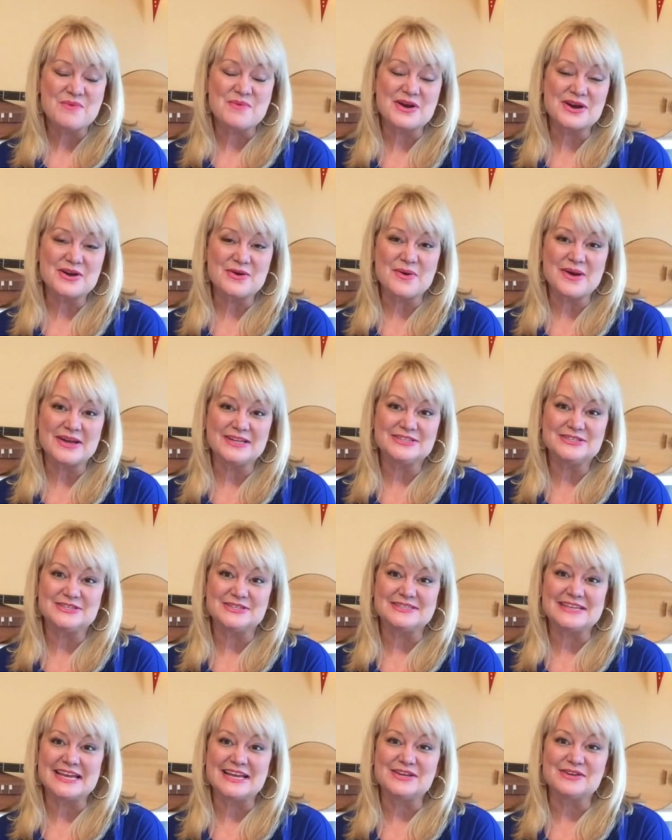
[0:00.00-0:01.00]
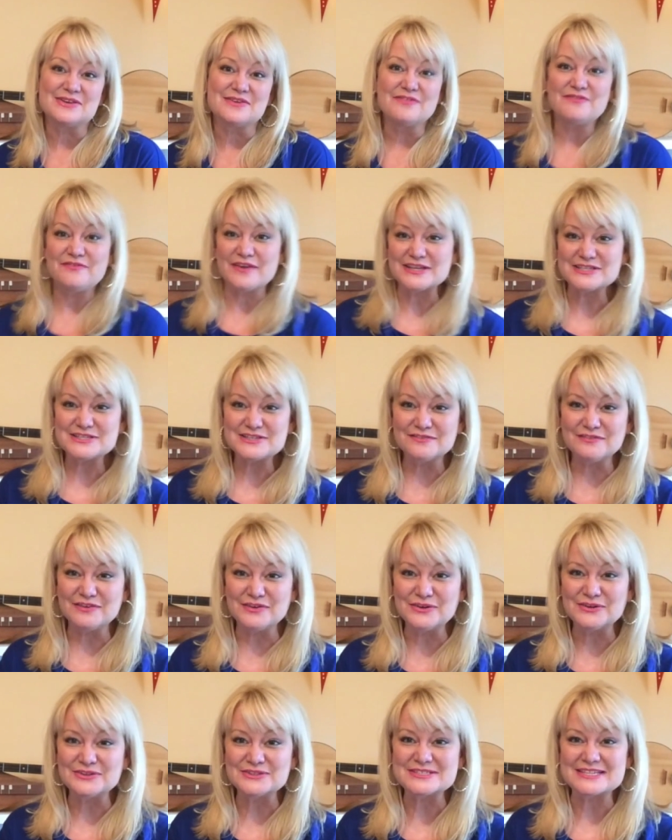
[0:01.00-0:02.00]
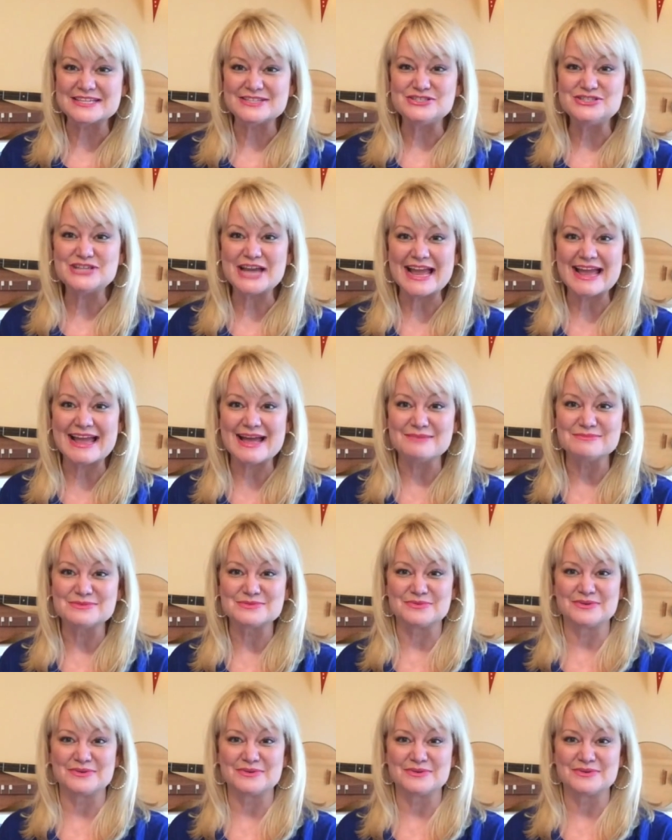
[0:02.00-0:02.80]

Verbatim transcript: We're going to take you to festivals and jams.